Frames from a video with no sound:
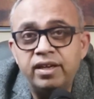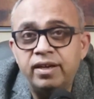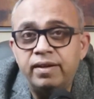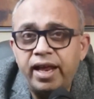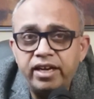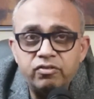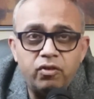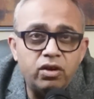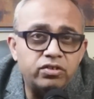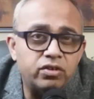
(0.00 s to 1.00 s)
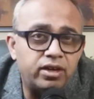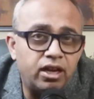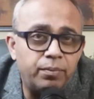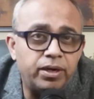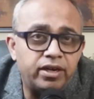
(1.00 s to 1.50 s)
and it's focused on
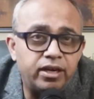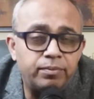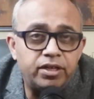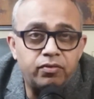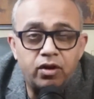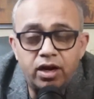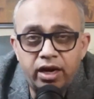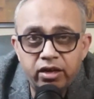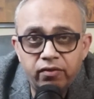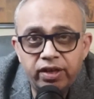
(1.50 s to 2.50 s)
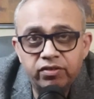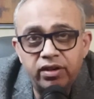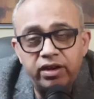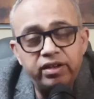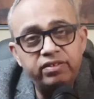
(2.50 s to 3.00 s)
developing treatments for
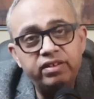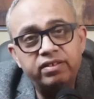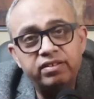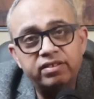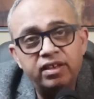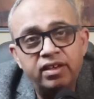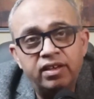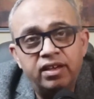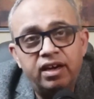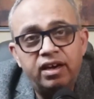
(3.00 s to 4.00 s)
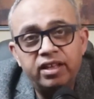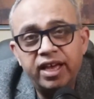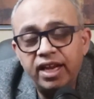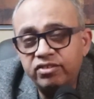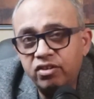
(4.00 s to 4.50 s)
cardiovascular diseases. The
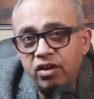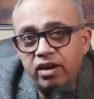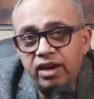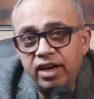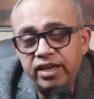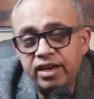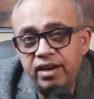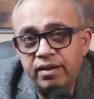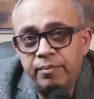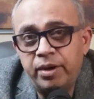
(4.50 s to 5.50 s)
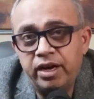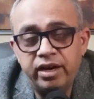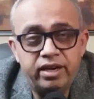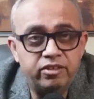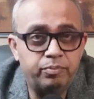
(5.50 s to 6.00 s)
cholesterol-related
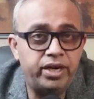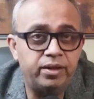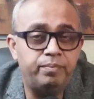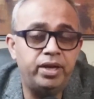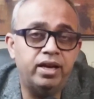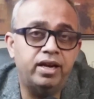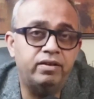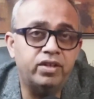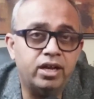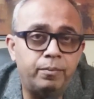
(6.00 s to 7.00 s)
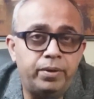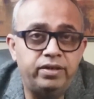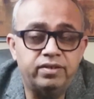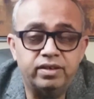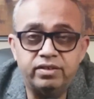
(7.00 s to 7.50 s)
market is pretty big, and if the company
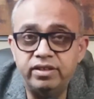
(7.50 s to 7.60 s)
succeeds,